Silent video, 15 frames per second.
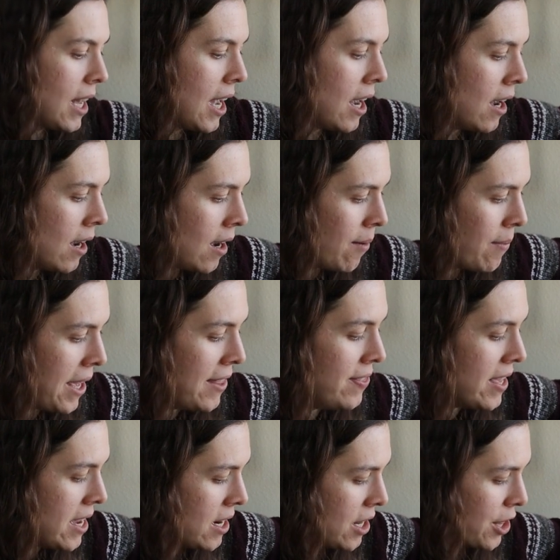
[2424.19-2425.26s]
Um,
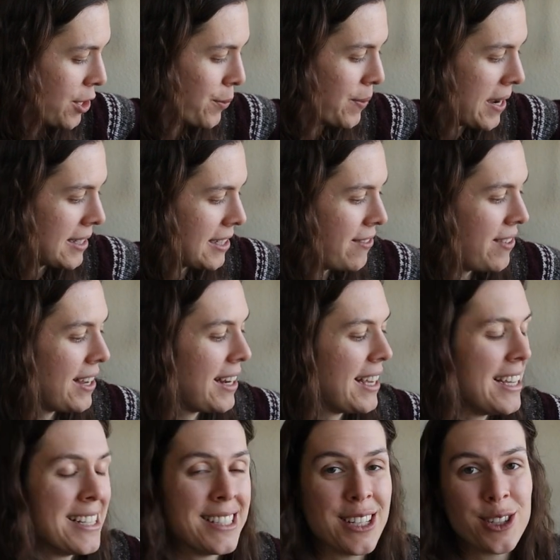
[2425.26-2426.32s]
and then the rest of it
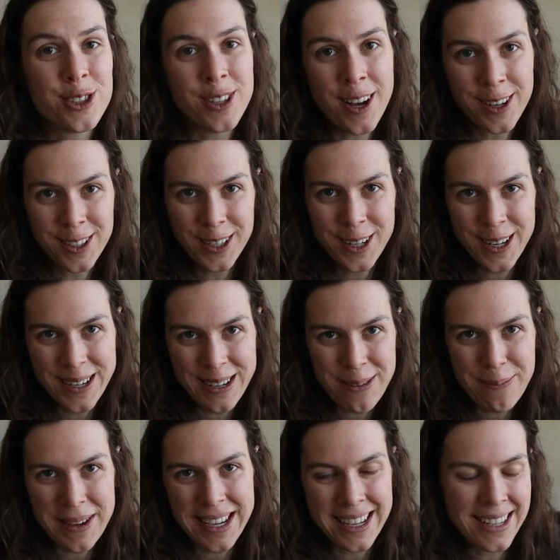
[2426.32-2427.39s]
is sock yarn
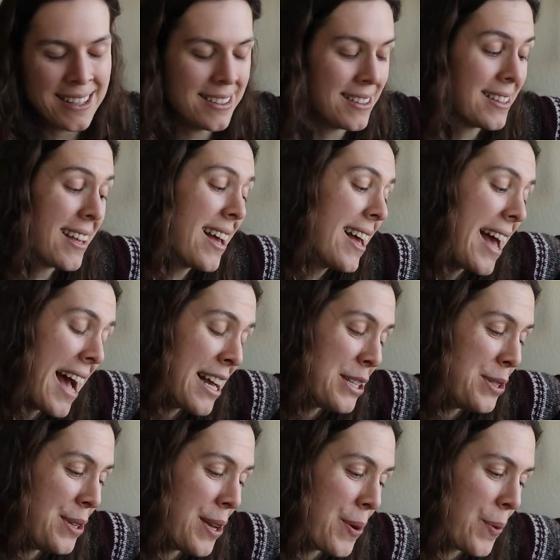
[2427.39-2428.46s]
because
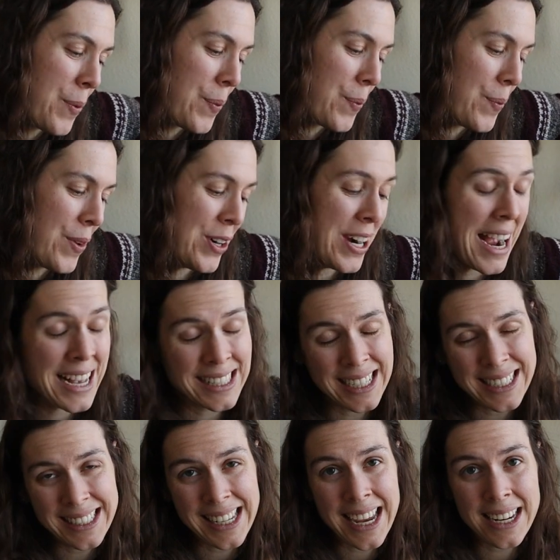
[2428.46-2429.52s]
as you know, or as
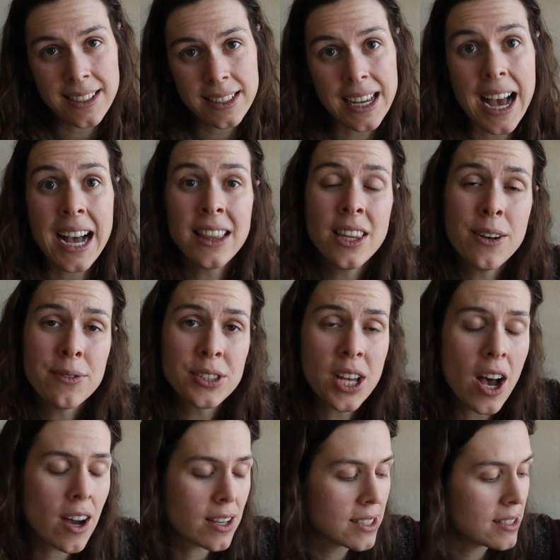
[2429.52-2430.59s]
I state, I love
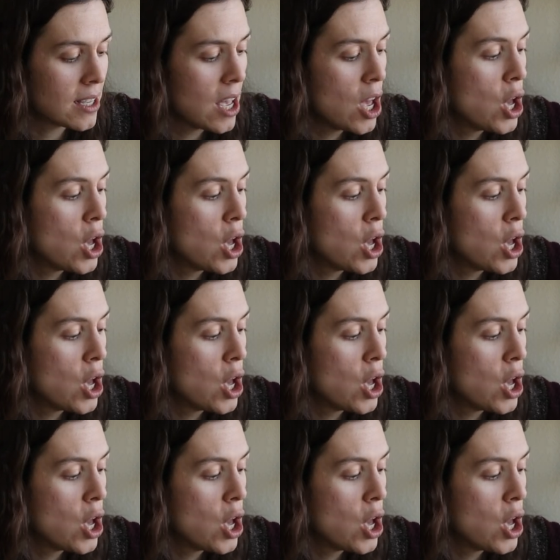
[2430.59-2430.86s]
socks.